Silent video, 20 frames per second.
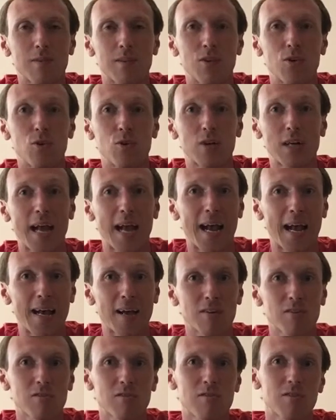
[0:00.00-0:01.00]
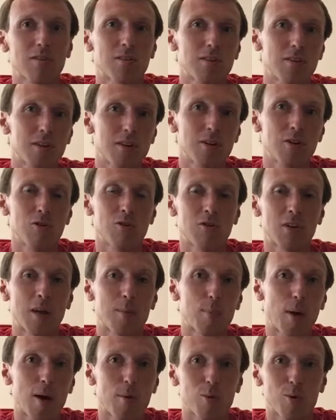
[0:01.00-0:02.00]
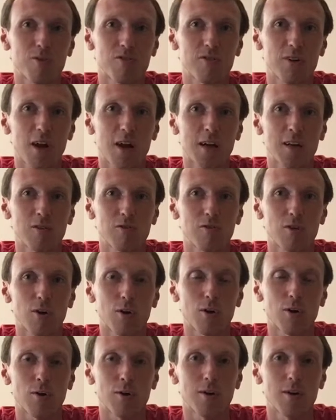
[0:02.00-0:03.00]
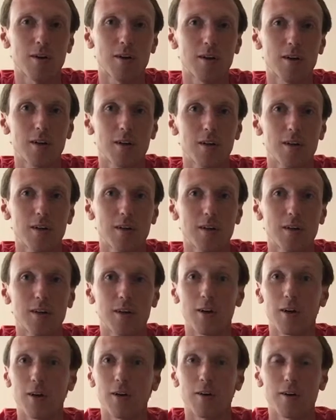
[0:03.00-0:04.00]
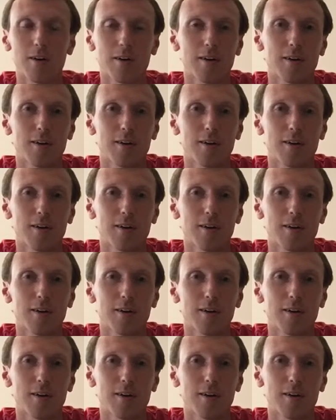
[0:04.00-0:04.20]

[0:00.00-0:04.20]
the new cast usually at Power Morphicon, so you know,